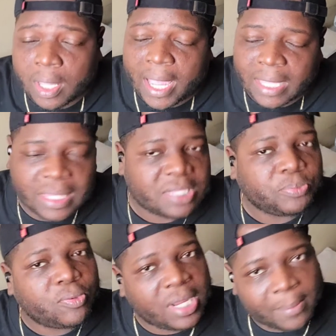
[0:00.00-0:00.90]
At this
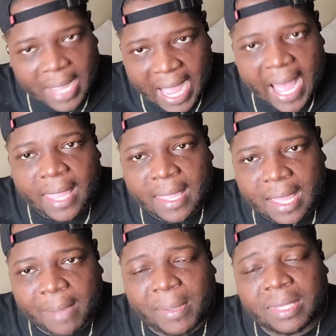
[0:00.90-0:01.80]
point, I'm hot.
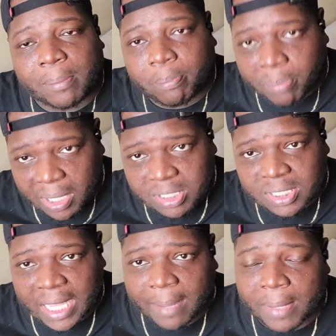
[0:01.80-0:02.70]
I'm at the bus
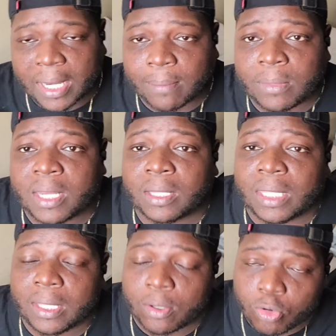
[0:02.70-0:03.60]
stop and I'm literally